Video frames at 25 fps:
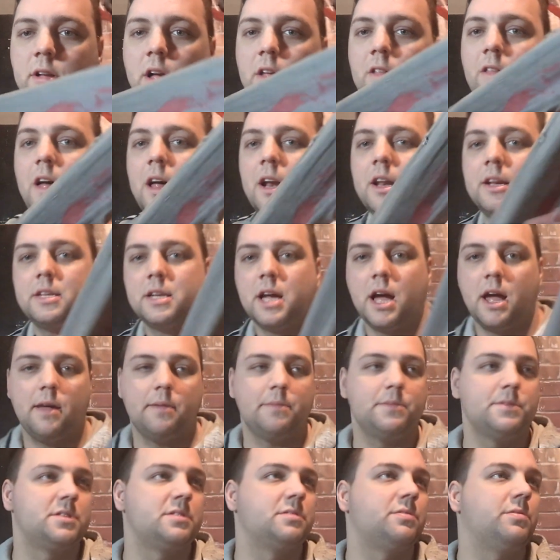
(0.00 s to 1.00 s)
A lot of
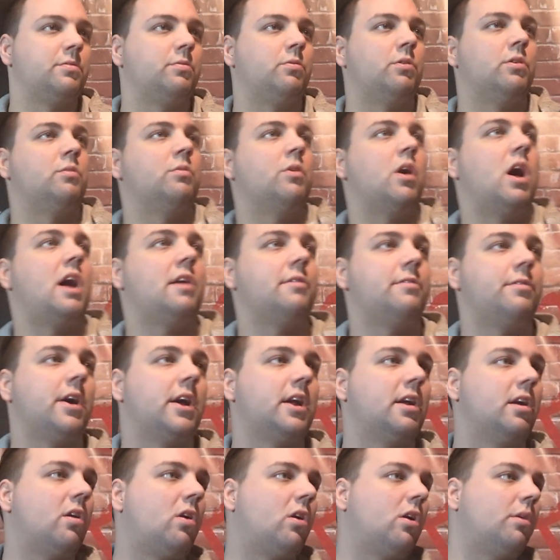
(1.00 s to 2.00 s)
times when I
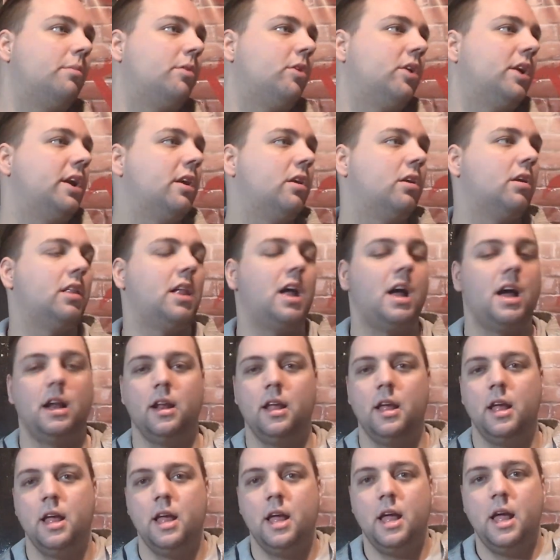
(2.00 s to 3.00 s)
fight armor here a
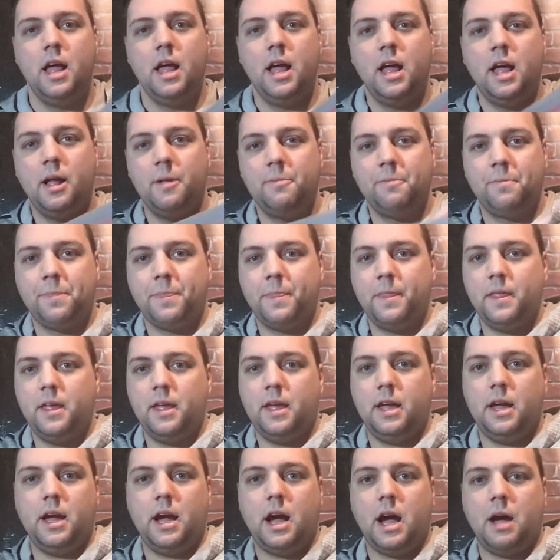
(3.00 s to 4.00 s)
lot,
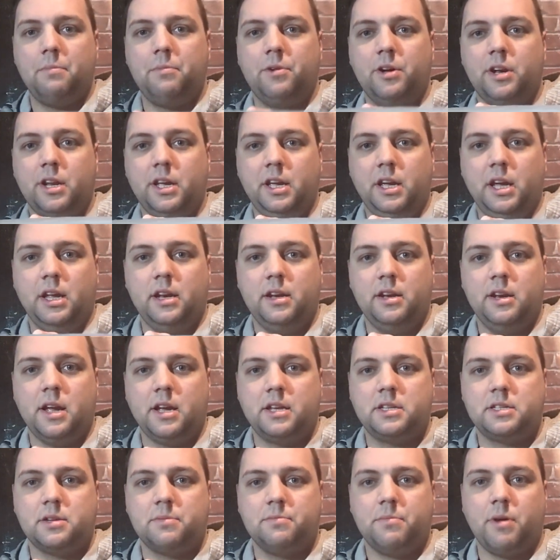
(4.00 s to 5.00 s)
I'm going to get
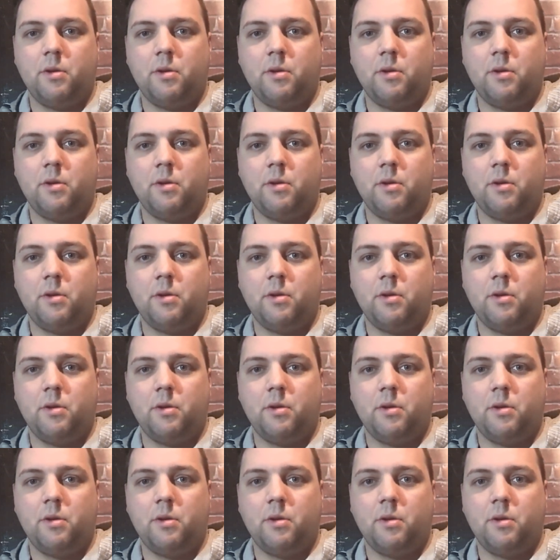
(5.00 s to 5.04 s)
nicks in